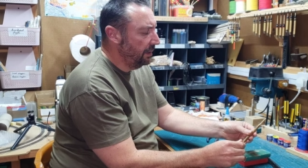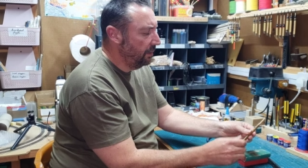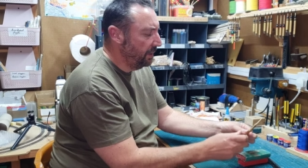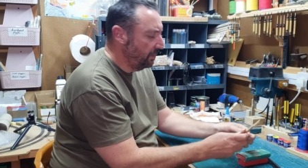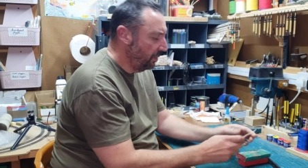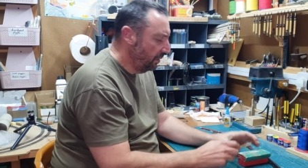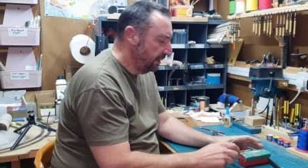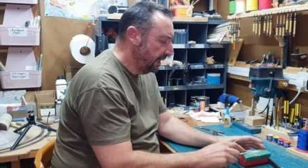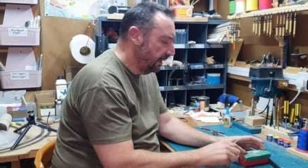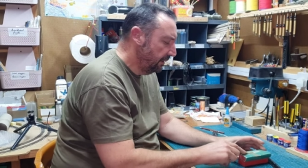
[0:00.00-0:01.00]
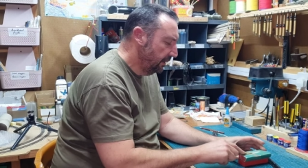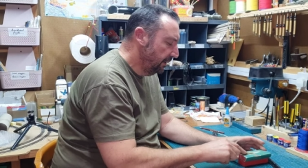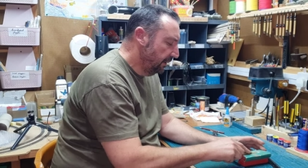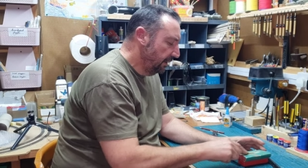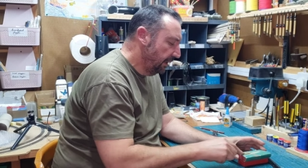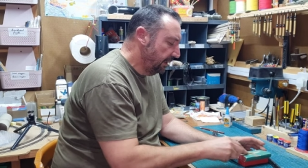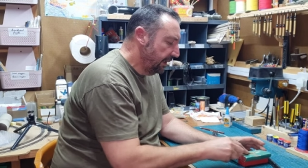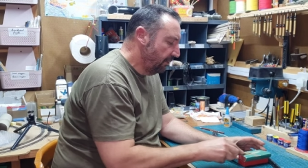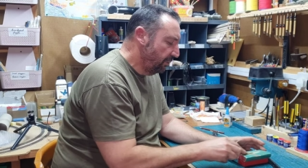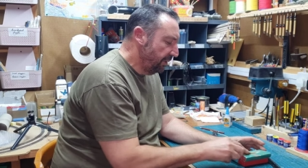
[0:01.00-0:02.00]
so a little bit more on that
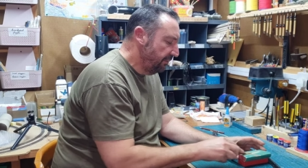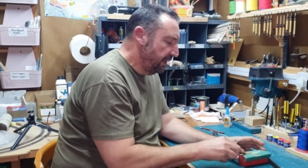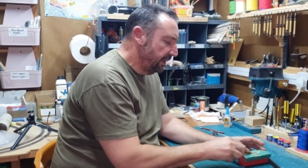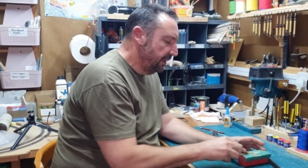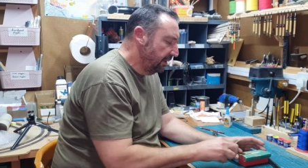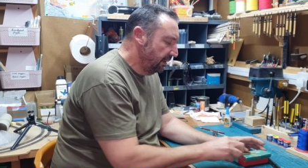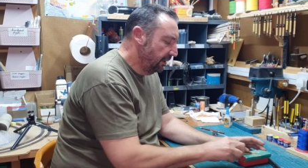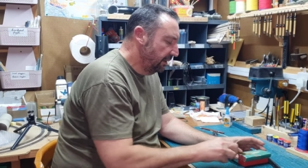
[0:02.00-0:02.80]
and that will be ready